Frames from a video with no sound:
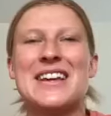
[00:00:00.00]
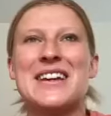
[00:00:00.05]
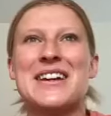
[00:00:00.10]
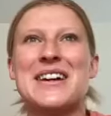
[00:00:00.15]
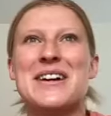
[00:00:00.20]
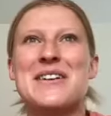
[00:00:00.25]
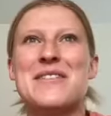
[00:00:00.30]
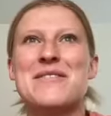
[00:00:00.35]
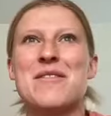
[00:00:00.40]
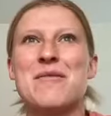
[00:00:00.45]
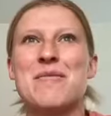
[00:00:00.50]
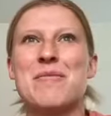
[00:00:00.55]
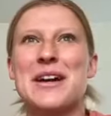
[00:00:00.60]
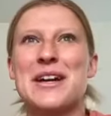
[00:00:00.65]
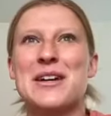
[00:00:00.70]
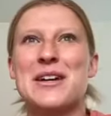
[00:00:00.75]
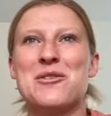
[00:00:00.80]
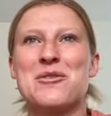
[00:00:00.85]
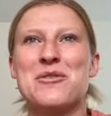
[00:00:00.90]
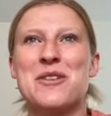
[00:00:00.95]
think of
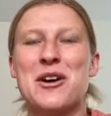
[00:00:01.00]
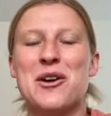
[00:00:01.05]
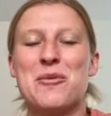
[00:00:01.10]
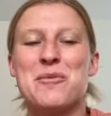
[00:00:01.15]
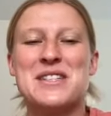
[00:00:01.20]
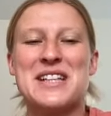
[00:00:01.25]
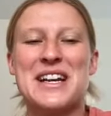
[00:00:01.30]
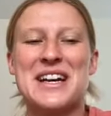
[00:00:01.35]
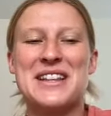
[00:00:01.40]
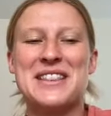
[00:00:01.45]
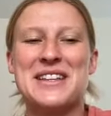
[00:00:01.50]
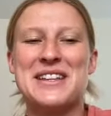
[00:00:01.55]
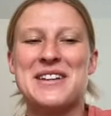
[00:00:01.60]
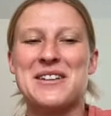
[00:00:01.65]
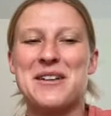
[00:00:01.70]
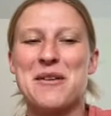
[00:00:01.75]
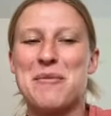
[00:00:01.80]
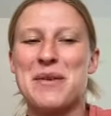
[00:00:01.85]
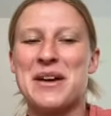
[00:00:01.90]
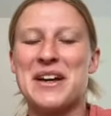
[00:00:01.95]
Michael Phelps at the
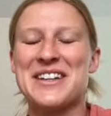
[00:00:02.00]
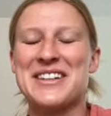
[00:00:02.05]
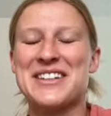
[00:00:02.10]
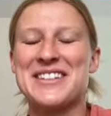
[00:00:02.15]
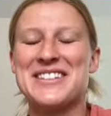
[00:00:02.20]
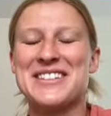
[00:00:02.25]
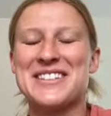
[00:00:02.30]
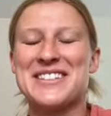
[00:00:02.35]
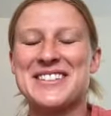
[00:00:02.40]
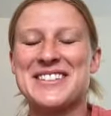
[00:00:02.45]
Olympics.